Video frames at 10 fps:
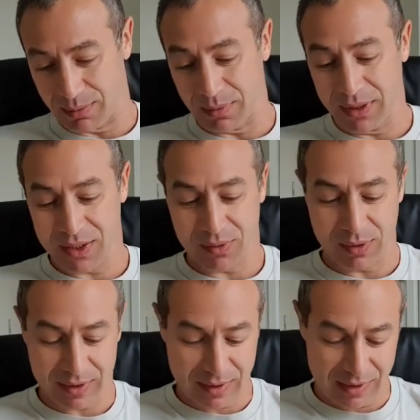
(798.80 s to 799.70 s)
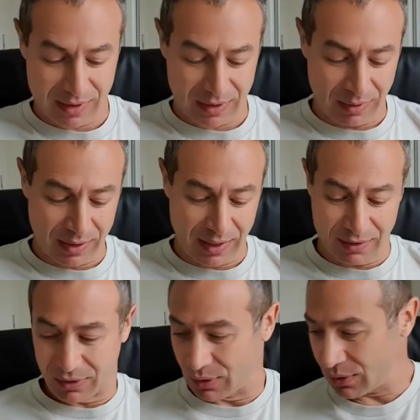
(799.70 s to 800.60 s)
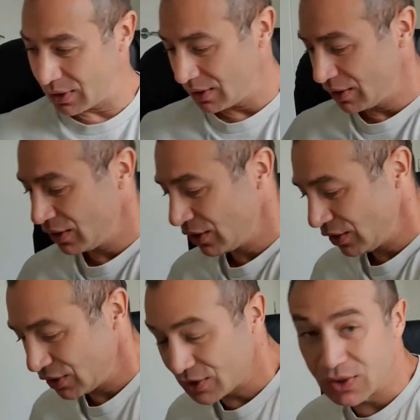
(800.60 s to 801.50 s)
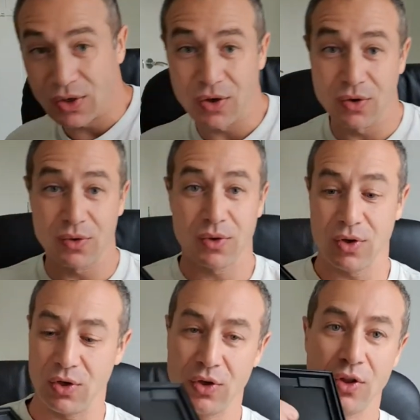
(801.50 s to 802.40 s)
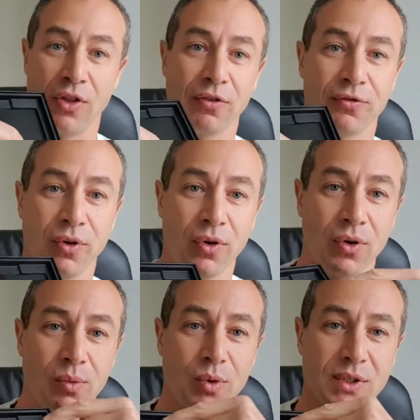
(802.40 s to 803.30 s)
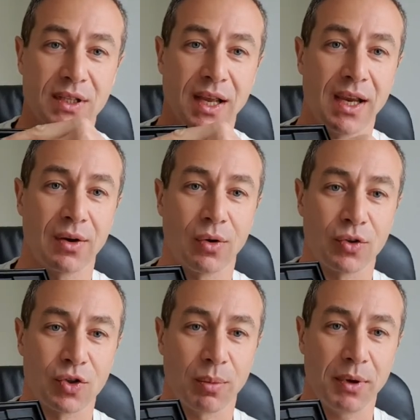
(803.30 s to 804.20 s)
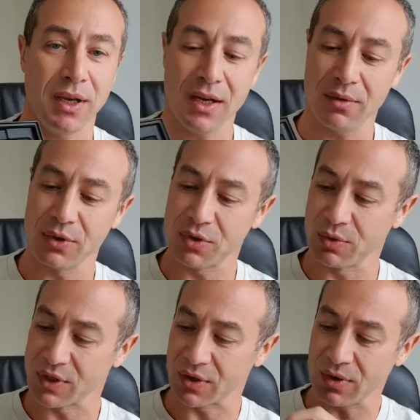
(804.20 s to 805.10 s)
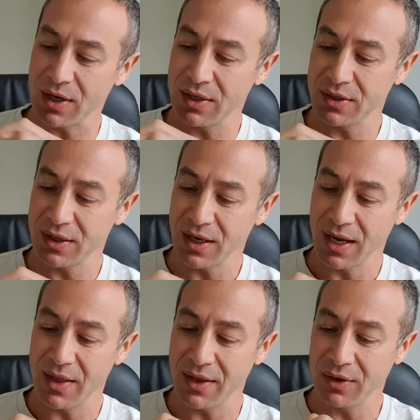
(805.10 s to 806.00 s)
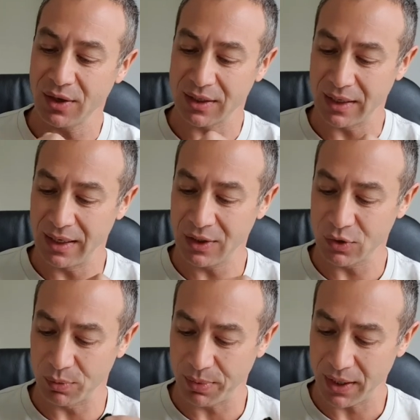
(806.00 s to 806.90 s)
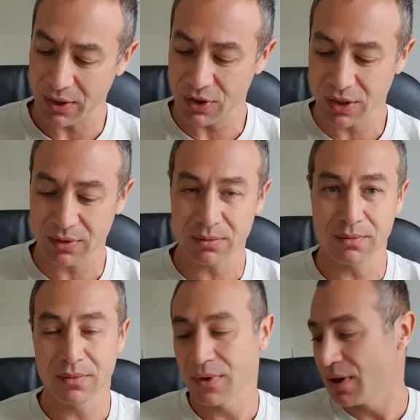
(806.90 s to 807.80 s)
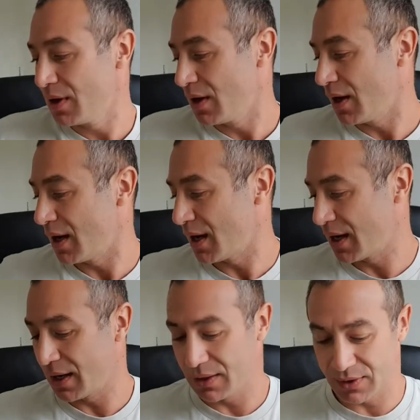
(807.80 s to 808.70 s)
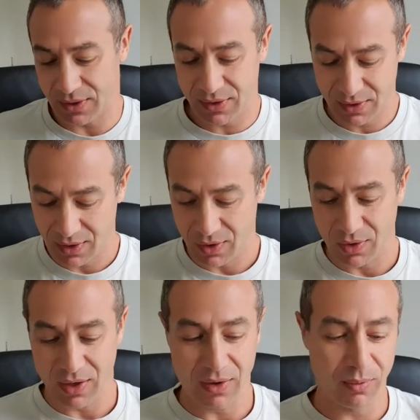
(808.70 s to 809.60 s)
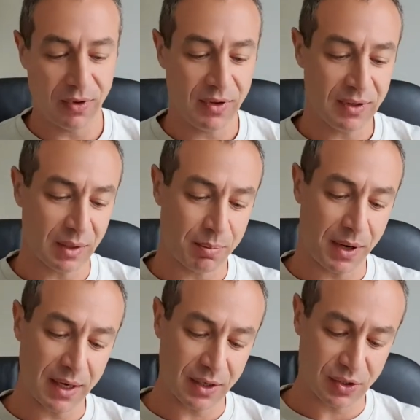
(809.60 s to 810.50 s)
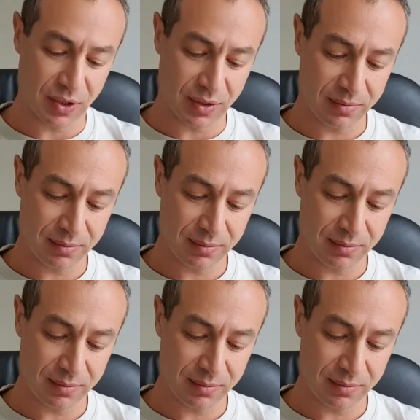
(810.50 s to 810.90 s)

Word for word: Let's quickly have a look. So the phone was laying on top here, which was great, and then you get little packaging, and within that packaging